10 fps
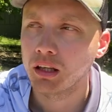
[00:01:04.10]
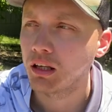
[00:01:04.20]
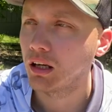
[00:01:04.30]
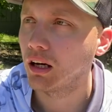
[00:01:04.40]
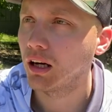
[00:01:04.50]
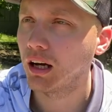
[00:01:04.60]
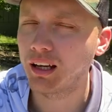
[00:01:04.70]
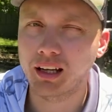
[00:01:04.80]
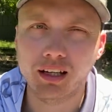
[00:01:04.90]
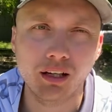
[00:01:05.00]
uh,
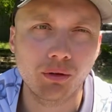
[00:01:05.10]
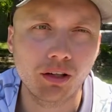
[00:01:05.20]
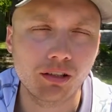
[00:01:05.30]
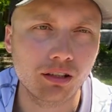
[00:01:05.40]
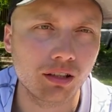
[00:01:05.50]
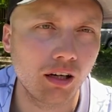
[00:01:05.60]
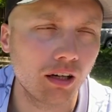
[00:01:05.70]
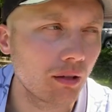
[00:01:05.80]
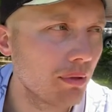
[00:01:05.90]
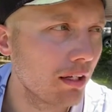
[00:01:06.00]
i, I kind of wanted to
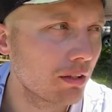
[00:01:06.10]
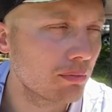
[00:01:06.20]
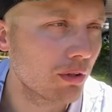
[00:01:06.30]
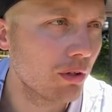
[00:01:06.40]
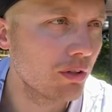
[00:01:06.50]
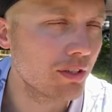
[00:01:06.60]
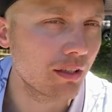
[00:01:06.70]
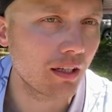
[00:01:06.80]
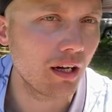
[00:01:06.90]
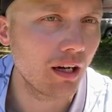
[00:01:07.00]
talk about the pros and
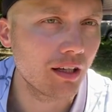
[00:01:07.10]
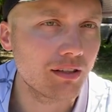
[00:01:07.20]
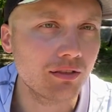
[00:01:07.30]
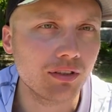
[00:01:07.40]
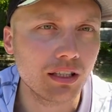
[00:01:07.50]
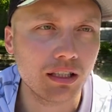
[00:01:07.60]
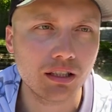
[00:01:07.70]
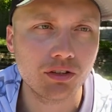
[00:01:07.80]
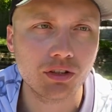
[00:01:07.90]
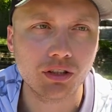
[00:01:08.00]
the cons of
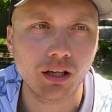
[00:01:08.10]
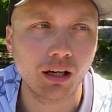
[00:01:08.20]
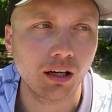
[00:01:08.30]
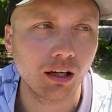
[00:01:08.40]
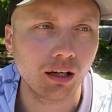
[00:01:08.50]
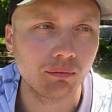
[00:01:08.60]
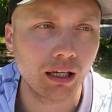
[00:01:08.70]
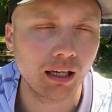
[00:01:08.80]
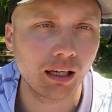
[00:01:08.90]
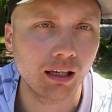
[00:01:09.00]
each um,
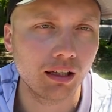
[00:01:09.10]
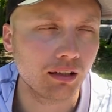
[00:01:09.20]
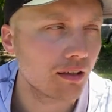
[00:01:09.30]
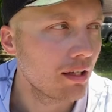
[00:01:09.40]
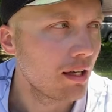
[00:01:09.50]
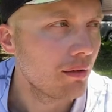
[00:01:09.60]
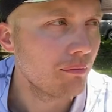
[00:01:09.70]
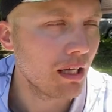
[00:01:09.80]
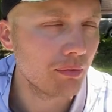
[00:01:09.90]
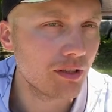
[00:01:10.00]
and
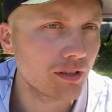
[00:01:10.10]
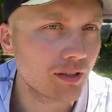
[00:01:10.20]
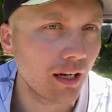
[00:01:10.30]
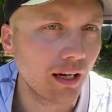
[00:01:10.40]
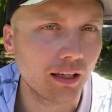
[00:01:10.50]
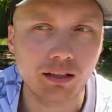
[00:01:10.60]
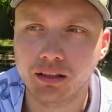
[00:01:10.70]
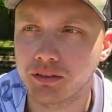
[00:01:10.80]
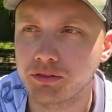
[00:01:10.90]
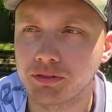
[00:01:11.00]
maybe just kind
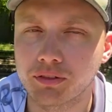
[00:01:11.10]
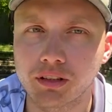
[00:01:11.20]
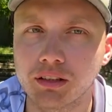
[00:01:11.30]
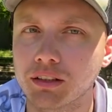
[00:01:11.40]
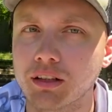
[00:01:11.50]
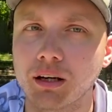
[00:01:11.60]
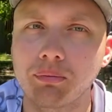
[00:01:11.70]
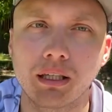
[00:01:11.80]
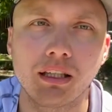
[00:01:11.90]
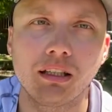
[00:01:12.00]
of clear
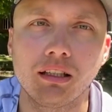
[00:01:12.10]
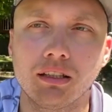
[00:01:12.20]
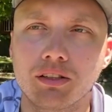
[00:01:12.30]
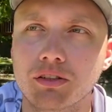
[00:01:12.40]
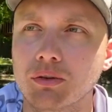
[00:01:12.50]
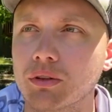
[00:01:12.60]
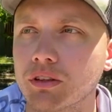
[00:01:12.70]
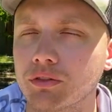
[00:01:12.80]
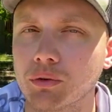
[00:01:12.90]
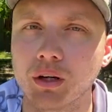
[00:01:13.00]
up any sort
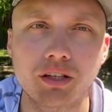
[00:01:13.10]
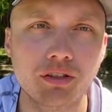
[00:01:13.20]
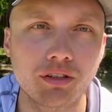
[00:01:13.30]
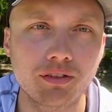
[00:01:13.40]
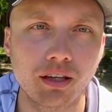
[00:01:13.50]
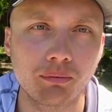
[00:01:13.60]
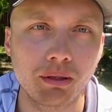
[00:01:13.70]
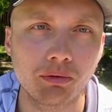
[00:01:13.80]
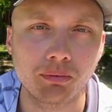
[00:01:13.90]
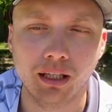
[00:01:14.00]
of questions that
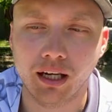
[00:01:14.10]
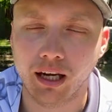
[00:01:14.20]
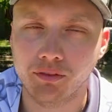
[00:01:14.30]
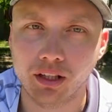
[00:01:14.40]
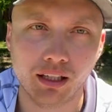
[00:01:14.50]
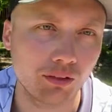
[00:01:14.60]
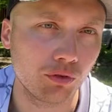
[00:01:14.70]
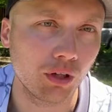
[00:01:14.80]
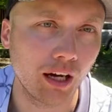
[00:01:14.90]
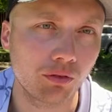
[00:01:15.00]
people may have. Like if
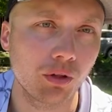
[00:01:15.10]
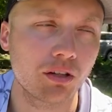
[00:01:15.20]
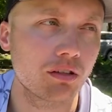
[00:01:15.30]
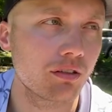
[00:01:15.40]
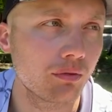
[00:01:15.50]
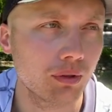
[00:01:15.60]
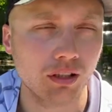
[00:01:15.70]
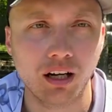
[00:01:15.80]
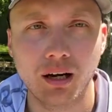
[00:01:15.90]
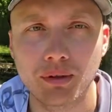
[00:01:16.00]
you have questions, leave them in the
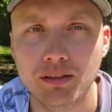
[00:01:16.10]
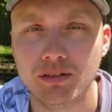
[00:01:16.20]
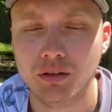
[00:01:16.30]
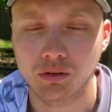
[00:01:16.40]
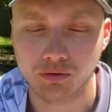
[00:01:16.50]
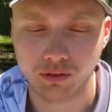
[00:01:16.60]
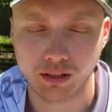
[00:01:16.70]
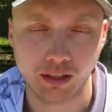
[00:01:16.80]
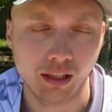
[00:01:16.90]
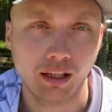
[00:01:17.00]
comments.
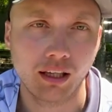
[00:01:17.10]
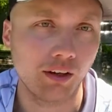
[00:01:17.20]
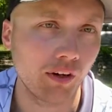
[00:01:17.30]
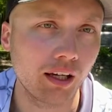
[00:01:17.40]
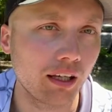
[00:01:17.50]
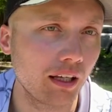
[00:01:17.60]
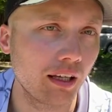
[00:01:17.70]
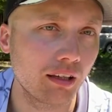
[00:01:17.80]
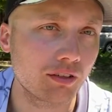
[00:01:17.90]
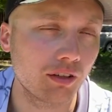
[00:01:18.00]
Hopefully, if I can't
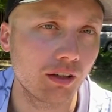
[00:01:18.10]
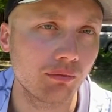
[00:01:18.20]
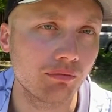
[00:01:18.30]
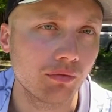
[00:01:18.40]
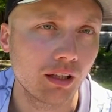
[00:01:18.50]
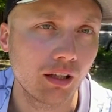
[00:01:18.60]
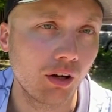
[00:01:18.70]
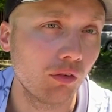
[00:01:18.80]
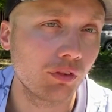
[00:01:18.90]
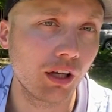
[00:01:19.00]
answer them,
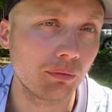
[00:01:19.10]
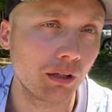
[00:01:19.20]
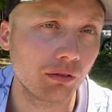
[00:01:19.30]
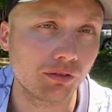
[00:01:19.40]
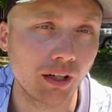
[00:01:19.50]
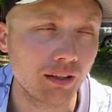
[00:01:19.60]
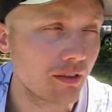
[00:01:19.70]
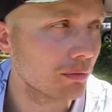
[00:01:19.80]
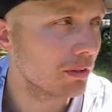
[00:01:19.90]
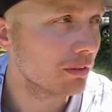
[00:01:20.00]
hopefully I'll be able to find
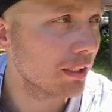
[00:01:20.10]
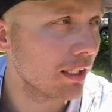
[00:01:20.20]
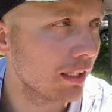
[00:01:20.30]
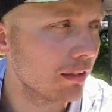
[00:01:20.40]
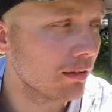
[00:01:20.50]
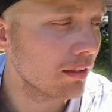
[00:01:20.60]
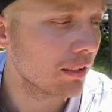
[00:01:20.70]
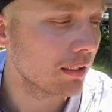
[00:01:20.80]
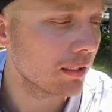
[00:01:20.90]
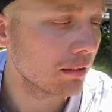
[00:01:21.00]
someone who can.
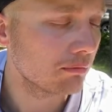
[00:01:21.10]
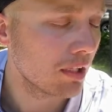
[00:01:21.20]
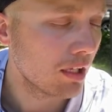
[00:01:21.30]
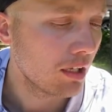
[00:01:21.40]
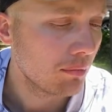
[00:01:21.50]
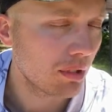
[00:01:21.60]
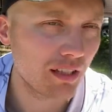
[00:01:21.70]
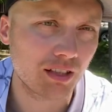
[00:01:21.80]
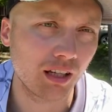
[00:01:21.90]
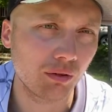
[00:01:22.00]
Um, but I
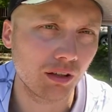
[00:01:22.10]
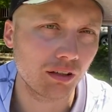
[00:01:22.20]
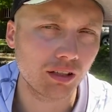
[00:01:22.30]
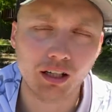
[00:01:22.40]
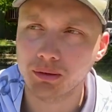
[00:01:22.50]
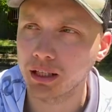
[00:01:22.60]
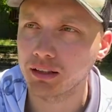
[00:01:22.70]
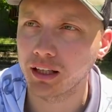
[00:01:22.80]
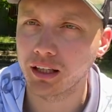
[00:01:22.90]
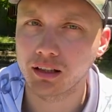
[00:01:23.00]
just kind of wanted to talk about
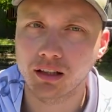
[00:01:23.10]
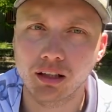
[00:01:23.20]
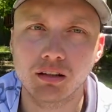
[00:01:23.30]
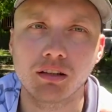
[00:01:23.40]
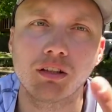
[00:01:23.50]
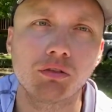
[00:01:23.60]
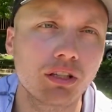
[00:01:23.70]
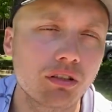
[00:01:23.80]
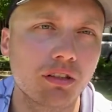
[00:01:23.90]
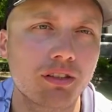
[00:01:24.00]
that. Uh, the
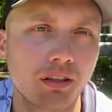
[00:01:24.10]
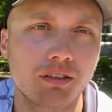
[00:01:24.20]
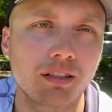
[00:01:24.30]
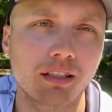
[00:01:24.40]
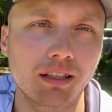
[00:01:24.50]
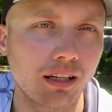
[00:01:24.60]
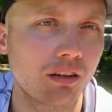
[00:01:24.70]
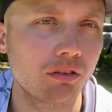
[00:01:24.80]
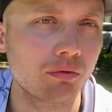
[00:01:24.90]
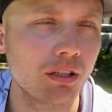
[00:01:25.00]
original assault sticks, I
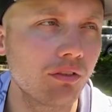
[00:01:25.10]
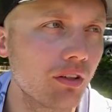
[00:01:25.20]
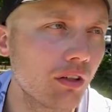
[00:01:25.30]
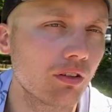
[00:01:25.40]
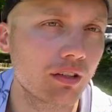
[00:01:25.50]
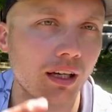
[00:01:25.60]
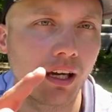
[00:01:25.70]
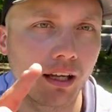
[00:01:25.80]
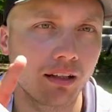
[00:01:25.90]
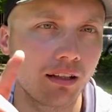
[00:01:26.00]
had three of those. I
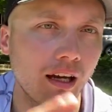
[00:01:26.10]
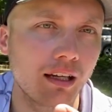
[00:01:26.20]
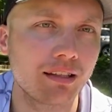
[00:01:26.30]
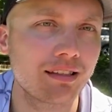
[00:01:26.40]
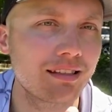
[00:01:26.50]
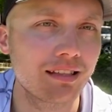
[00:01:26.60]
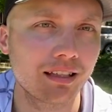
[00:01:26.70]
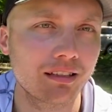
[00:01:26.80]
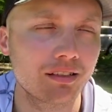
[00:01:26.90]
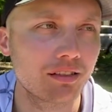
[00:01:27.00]
had a
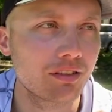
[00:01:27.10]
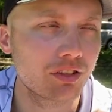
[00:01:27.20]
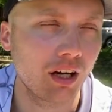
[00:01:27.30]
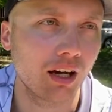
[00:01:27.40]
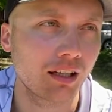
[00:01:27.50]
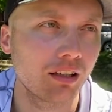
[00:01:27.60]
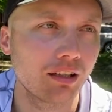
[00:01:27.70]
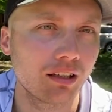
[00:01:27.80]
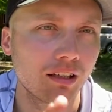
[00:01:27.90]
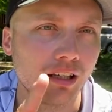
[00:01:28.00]
9.6 shock and
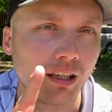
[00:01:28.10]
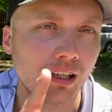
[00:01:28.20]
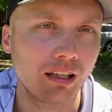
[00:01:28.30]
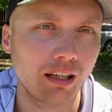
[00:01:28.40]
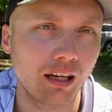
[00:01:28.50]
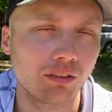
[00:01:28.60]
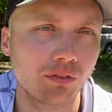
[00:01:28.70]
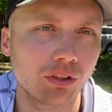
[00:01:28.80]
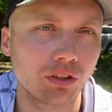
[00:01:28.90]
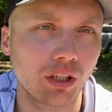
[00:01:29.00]
awe, a 9
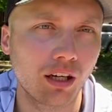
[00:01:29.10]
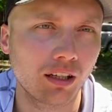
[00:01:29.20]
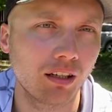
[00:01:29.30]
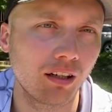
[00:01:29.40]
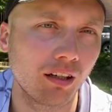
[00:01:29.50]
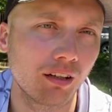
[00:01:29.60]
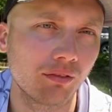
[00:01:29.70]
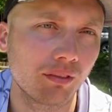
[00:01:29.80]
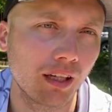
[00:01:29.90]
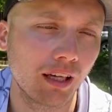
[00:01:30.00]
foot shock and awe
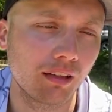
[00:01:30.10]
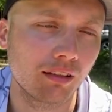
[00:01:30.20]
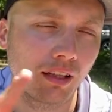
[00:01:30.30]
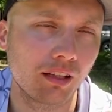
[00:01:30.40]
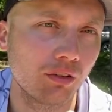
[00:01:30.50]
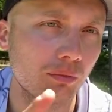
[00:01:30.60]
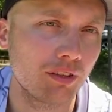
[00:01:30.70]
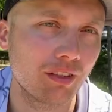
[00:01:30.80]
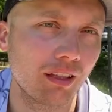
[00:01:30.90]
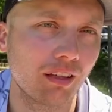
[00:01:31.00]
that uh, you'll be
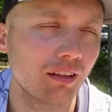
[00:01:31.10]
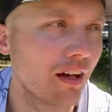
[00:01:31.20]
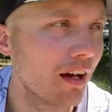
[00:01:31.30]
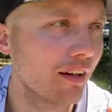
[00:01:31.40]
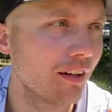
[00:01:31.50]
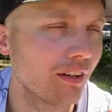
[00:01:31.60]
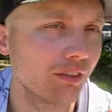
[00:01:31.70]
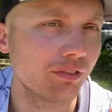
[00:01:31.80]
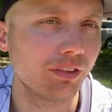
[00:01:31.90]
seeing a lot of